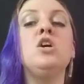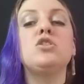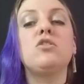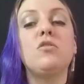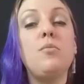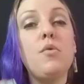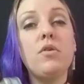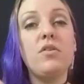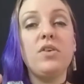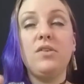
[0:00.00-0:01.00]
So the
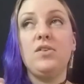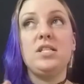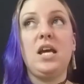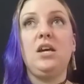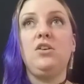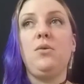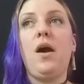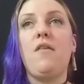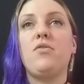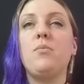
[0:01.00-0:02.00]
more of a given tile you
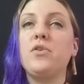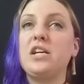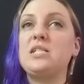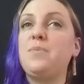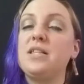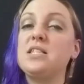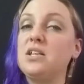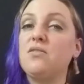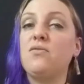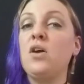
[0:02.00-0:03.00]
have, the more
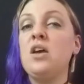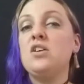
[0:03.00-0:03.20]
expensive